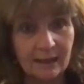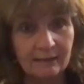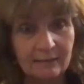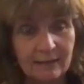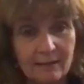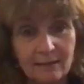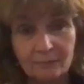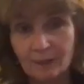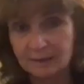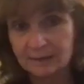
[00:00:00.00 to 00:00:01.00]
And they are
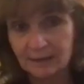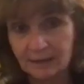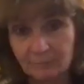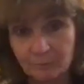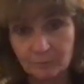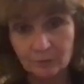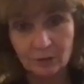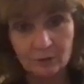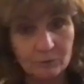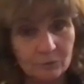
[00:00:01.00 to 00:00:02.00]
Roxanne
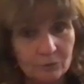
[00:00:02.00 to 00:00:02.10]
Bruno,